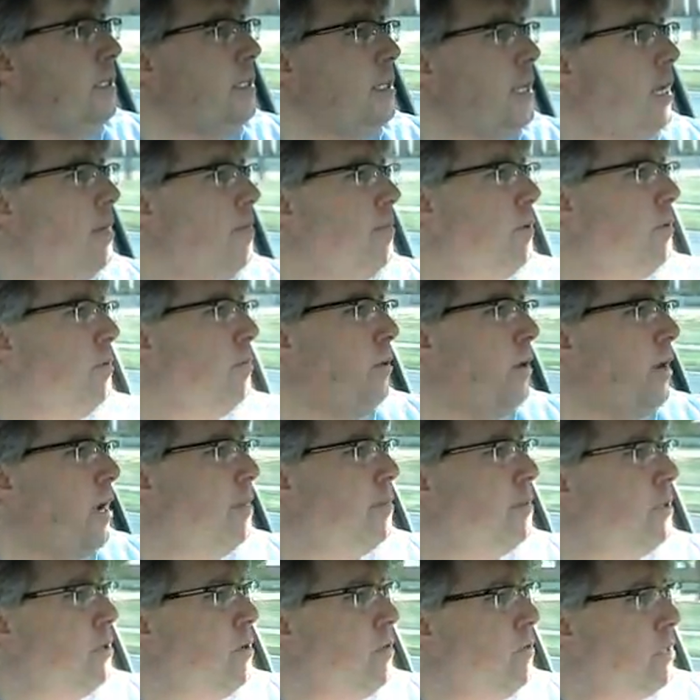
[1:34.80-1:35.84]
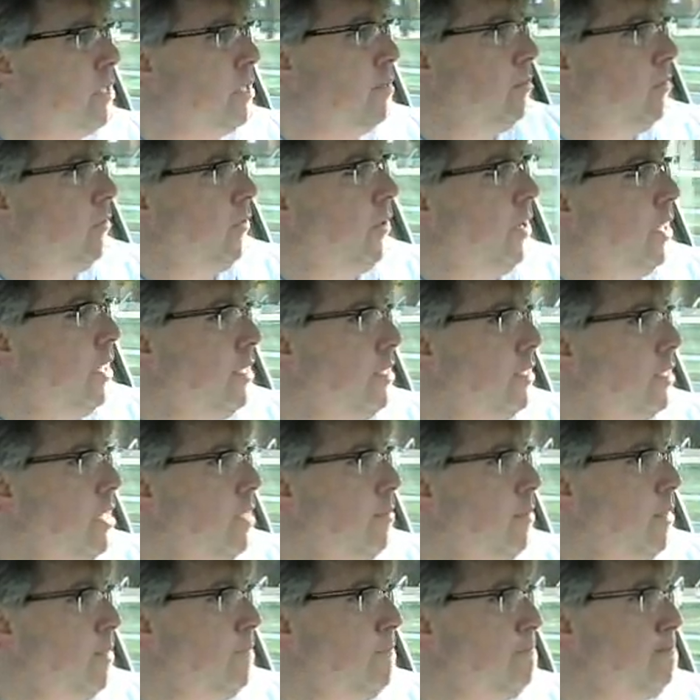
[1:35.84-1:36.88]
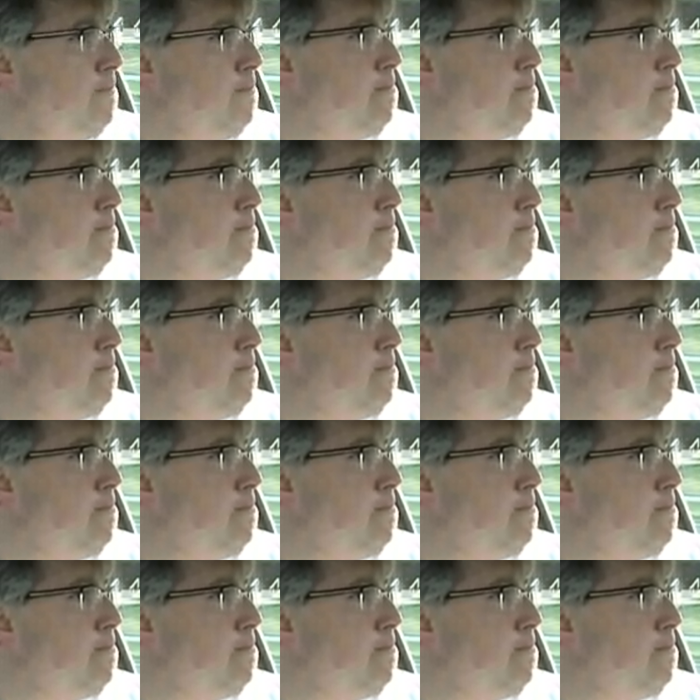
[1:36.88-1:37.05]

example, perhaps an oversimplified example.